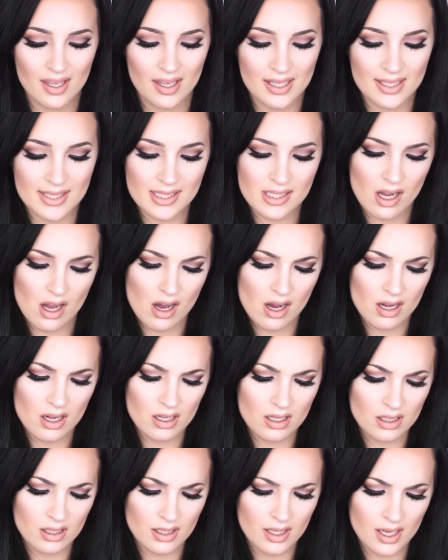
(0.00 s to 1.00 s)
It's
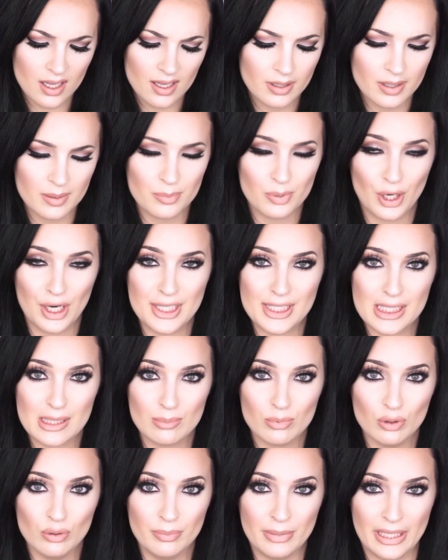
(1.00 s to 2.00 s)
called
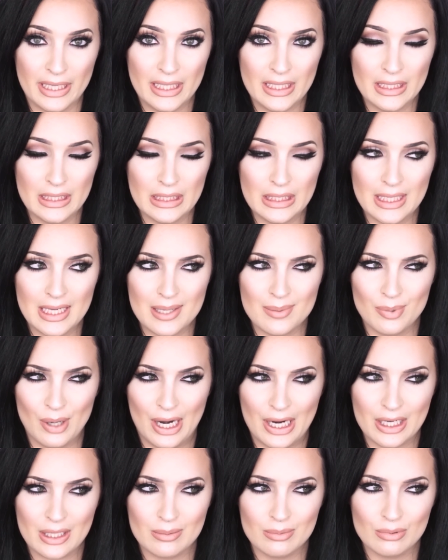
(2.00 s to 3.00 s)
Unbreakable Me.
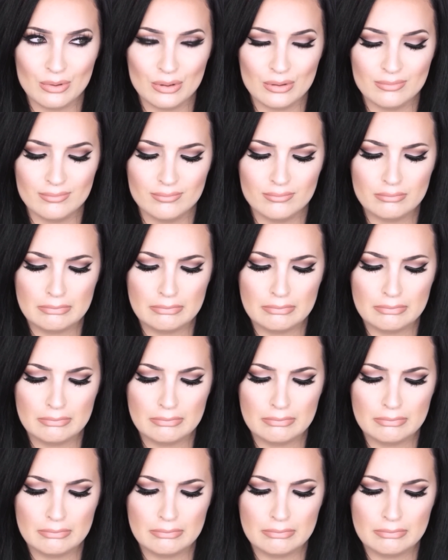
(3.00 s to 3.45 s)
Unbreakable.